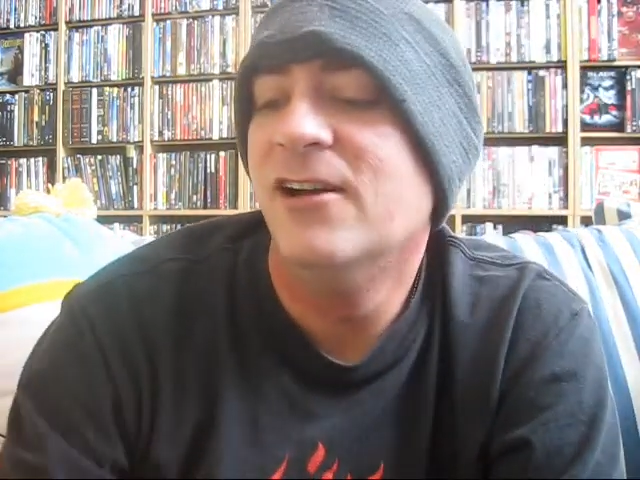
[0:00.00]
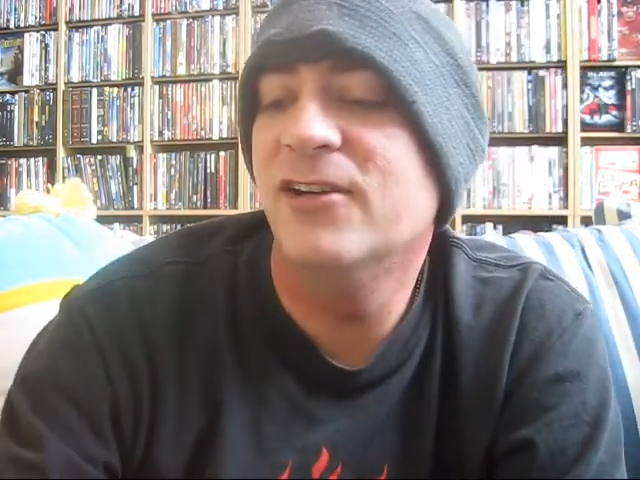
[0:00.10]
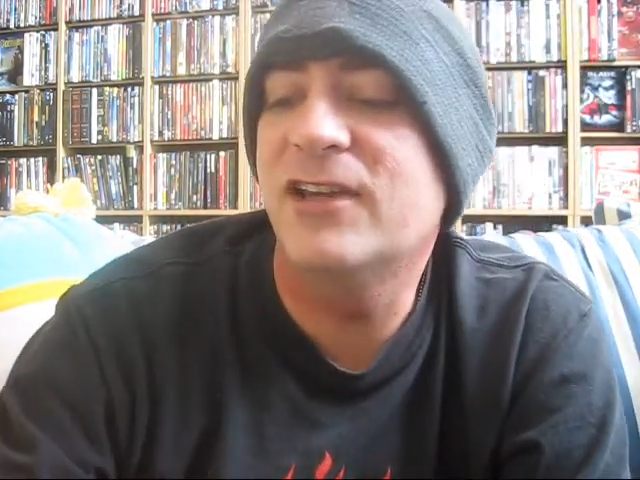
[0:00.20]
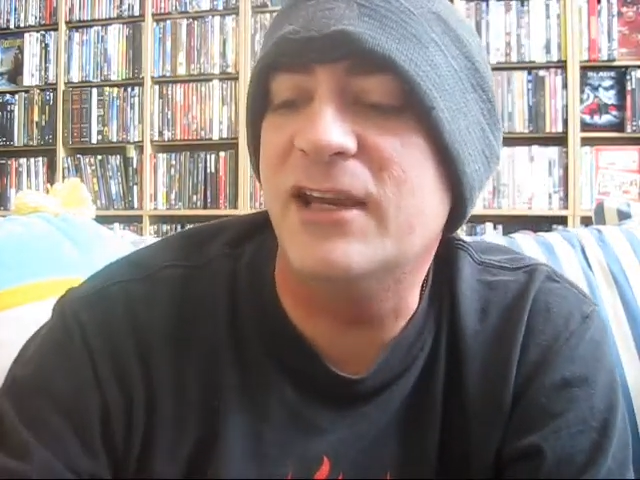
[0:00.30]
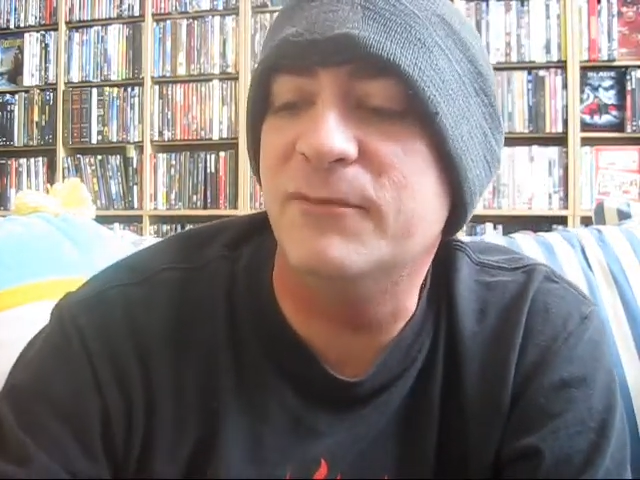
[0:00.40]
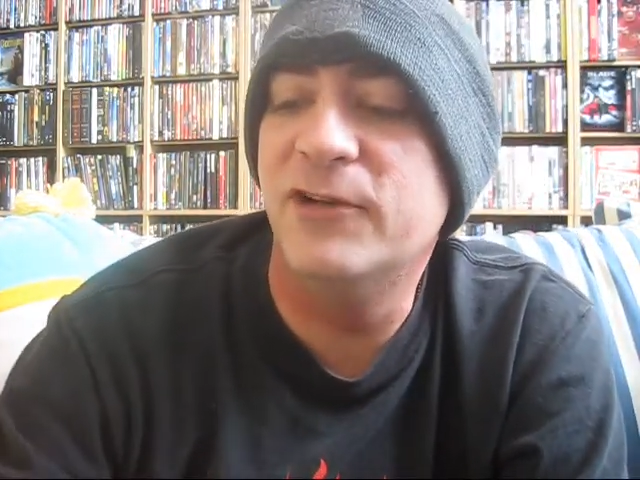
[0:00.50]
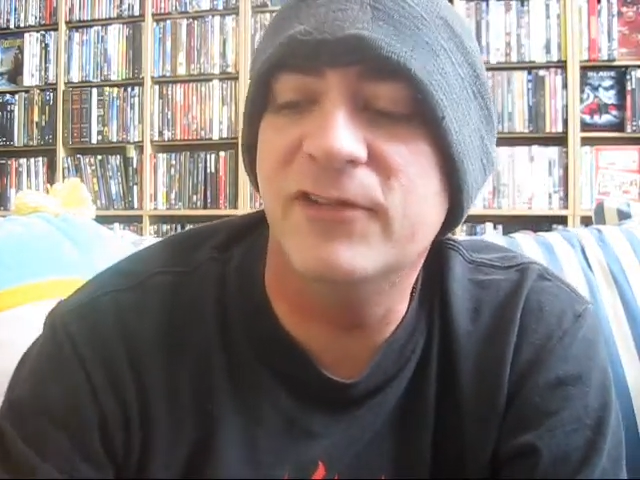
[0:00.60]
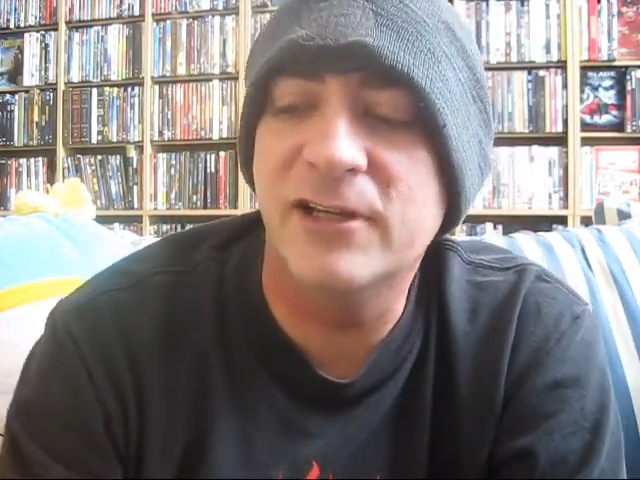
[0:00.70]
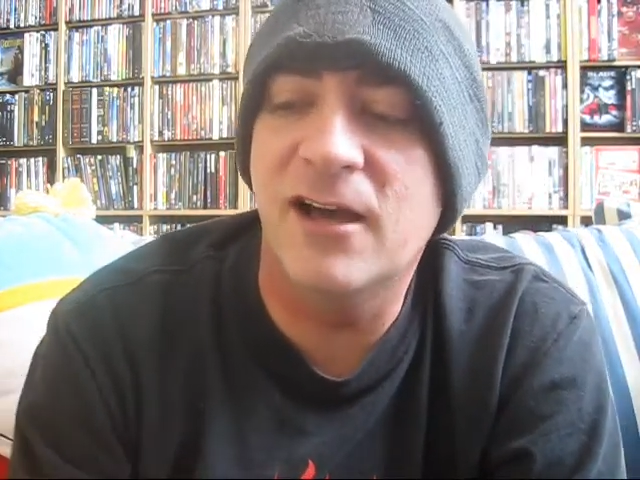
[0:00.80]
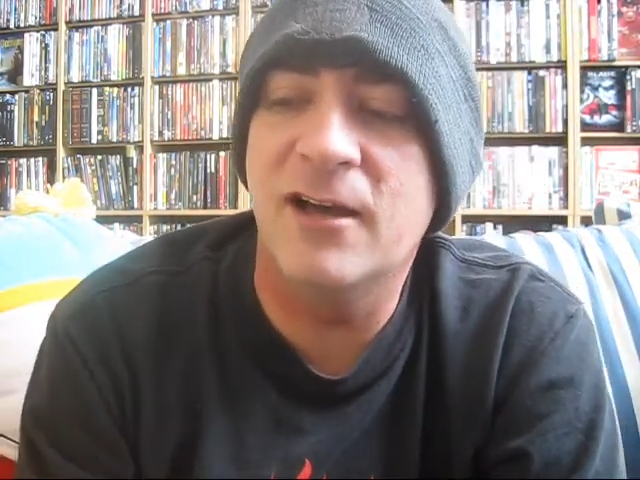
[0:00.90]
Okay,
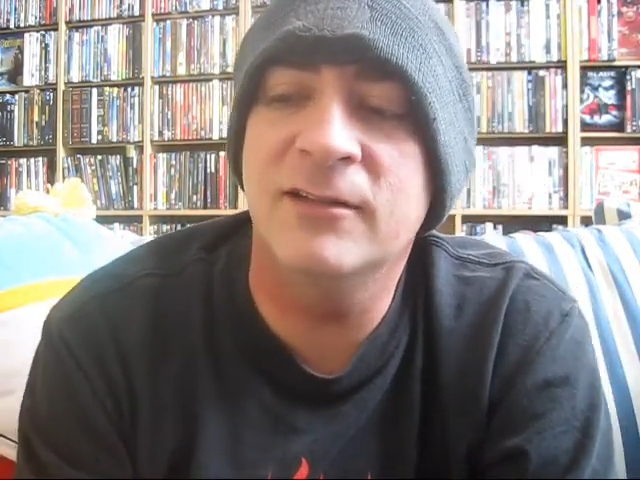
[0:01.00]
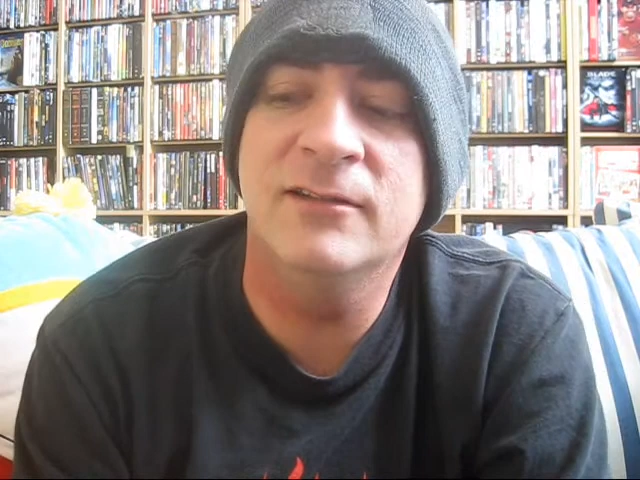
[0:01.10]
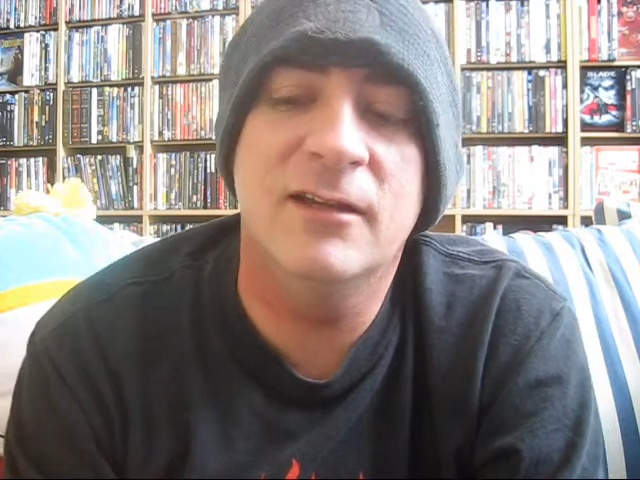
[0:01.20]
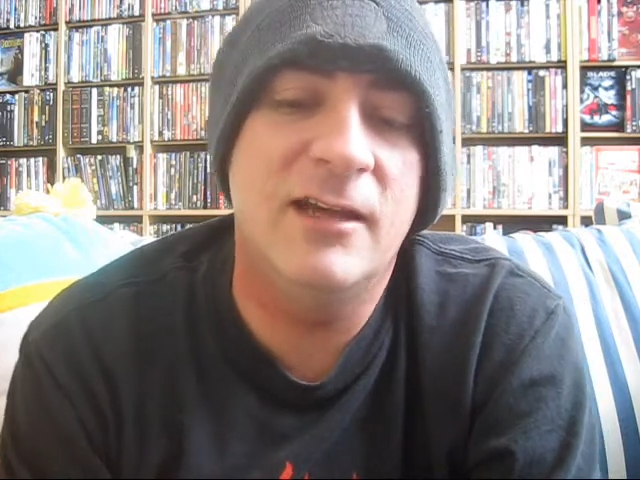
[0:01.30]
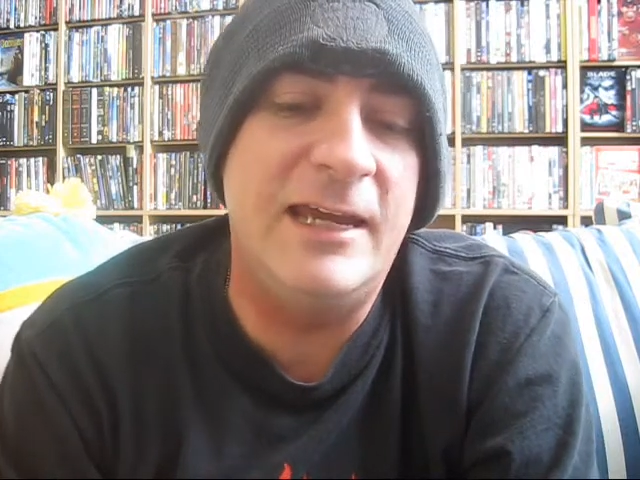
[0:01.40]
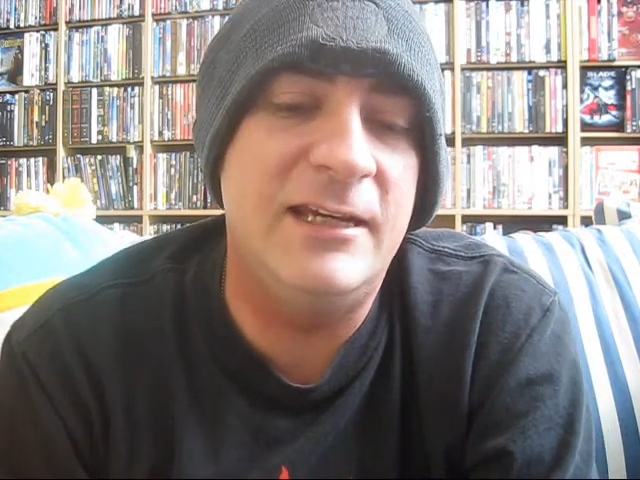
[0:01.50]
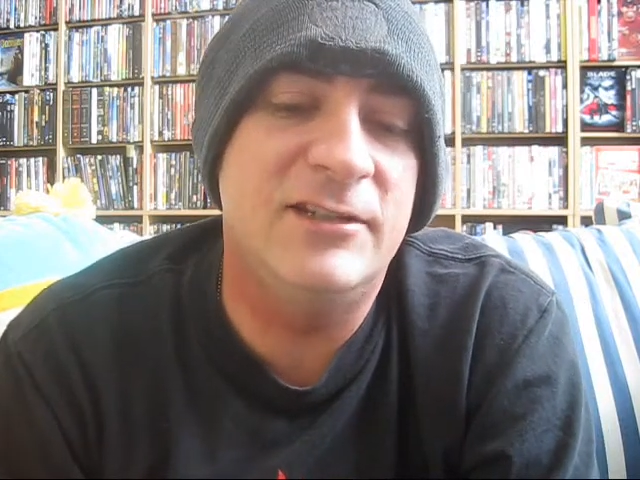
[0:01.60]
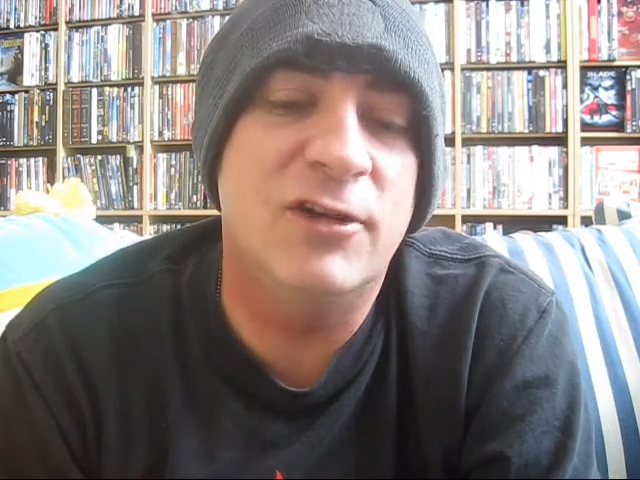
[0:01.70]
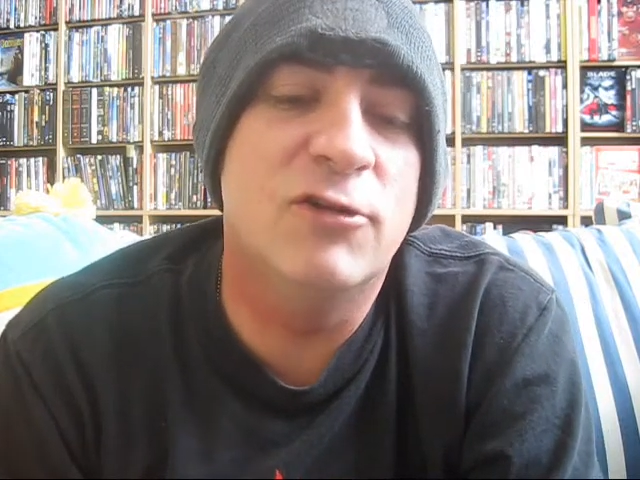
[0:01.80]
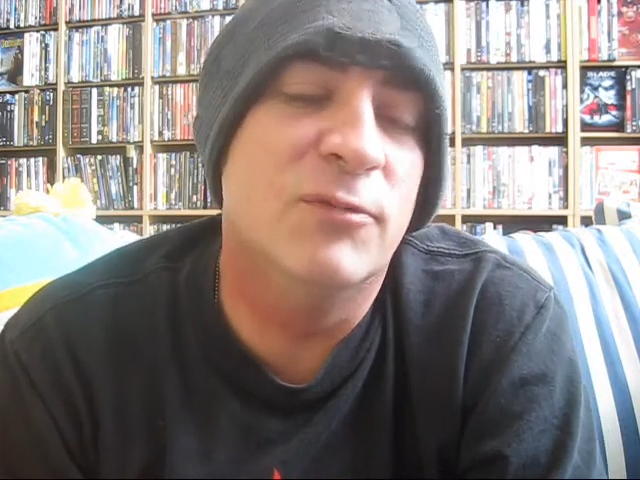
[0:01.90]
moving on,
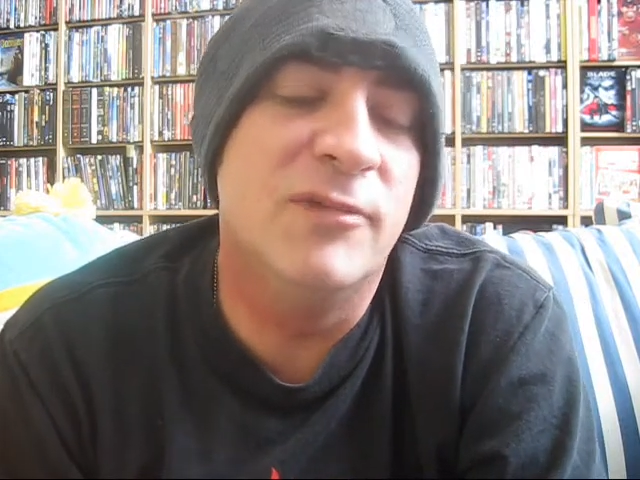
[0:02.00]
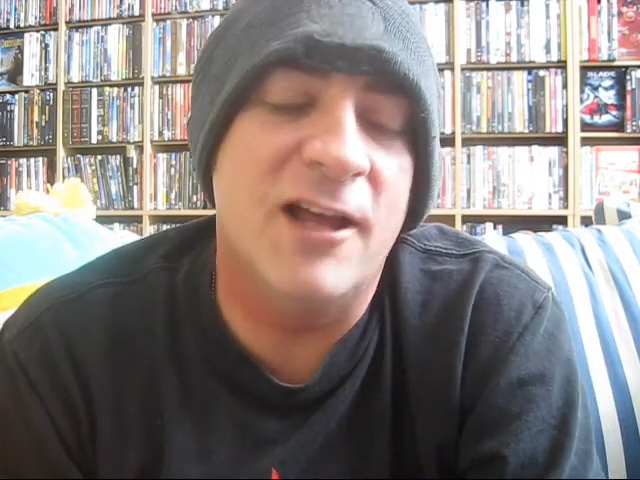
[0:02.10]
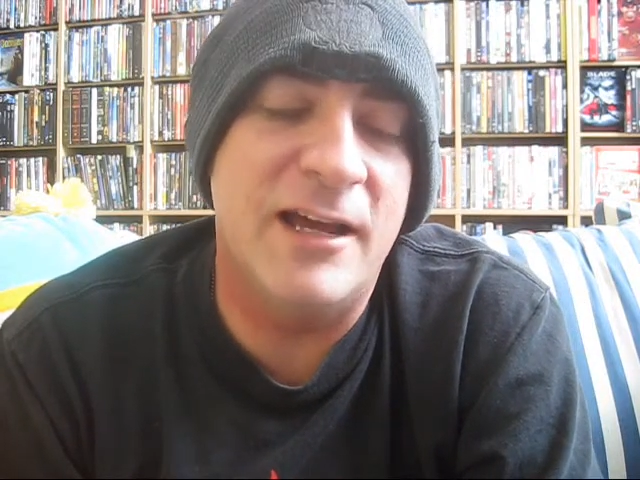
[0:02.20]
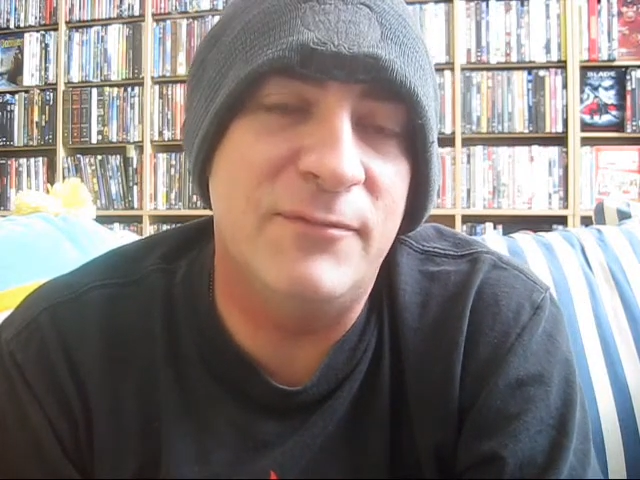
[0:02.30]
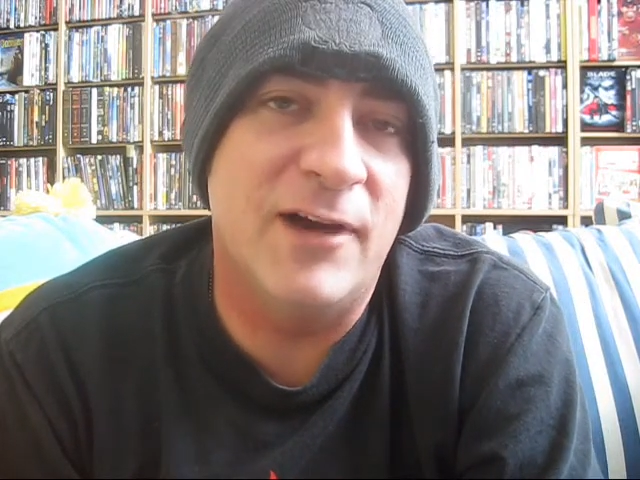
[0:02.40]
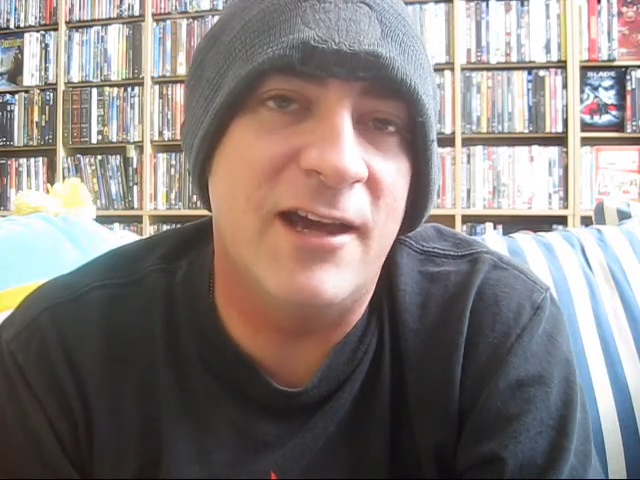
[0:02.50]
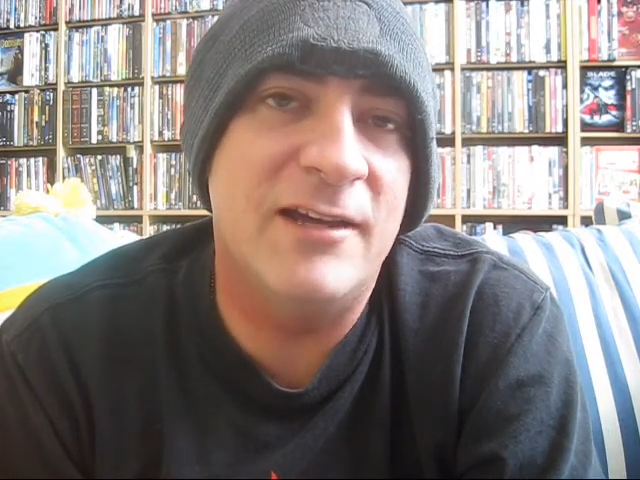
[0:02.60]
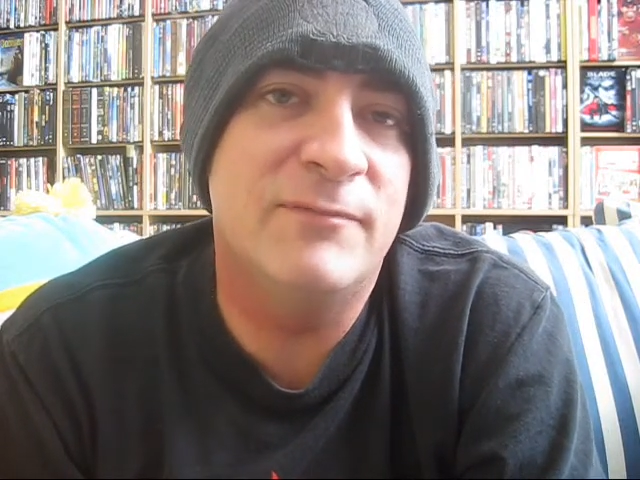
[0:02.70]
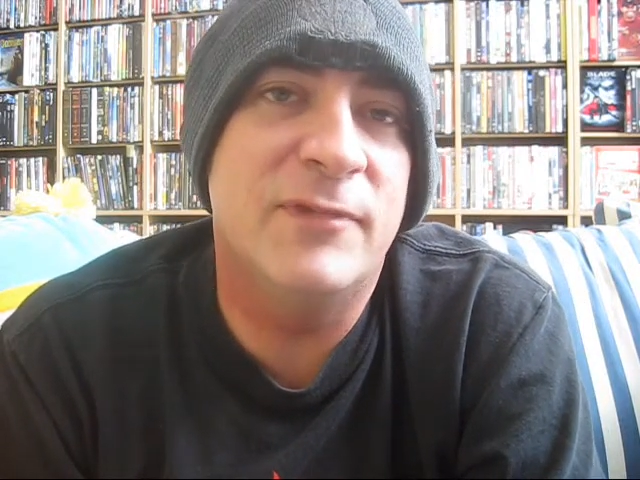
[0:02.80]
a total blind buy,